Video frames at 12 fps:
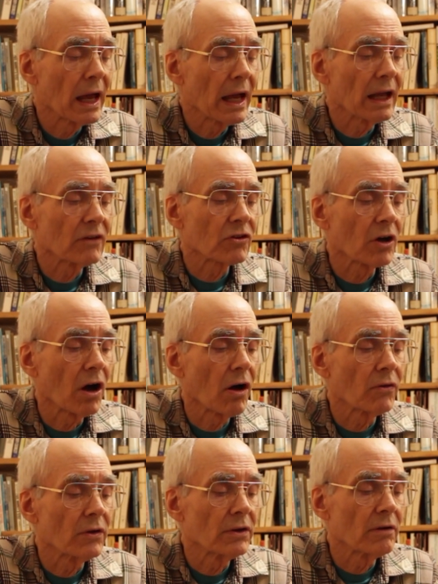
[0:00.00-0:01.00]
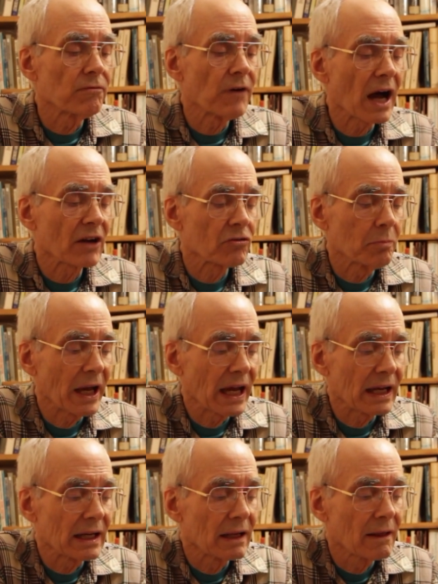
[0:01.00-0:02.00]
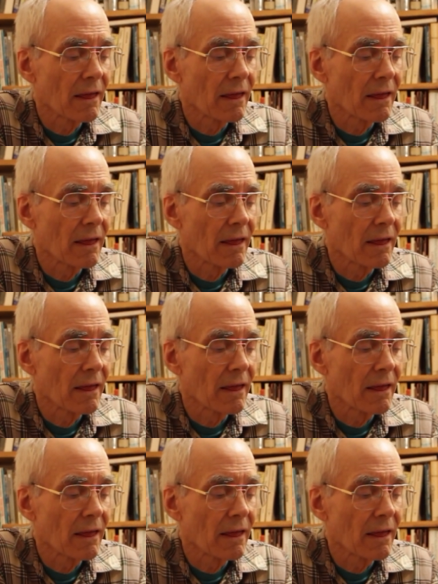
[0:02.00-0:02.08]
It's called The Fox Man.